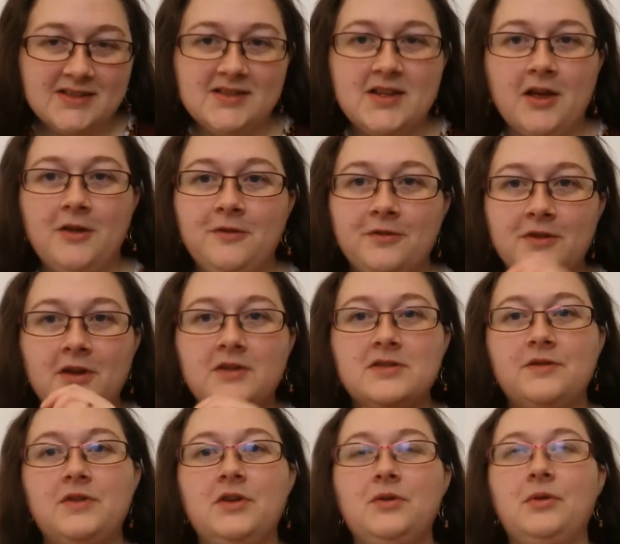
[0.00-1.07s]
So for those
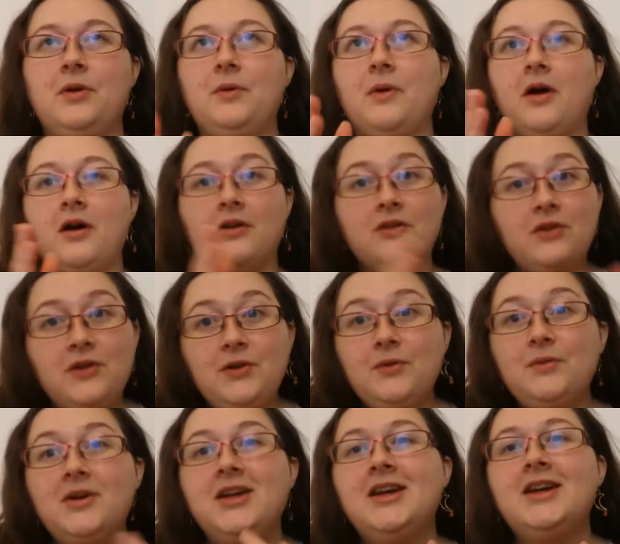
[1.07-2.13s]
of you who are
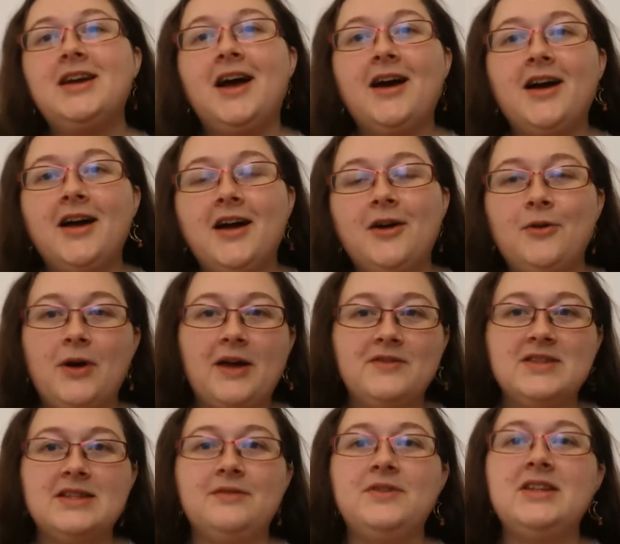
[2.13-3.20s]
new or
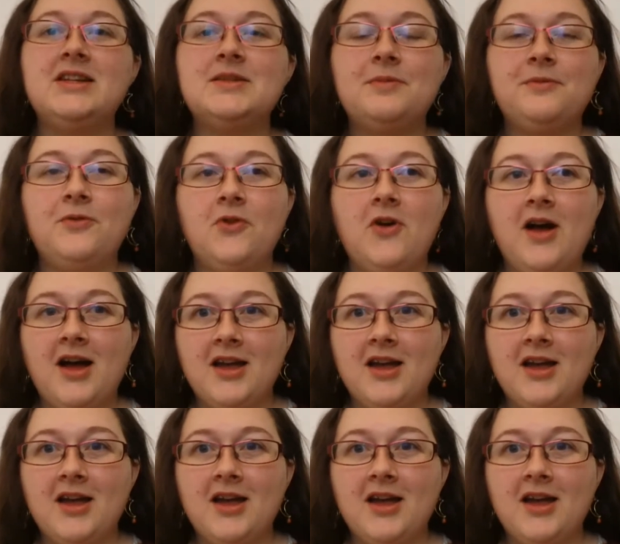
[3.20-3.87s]
haven't seen the videos before,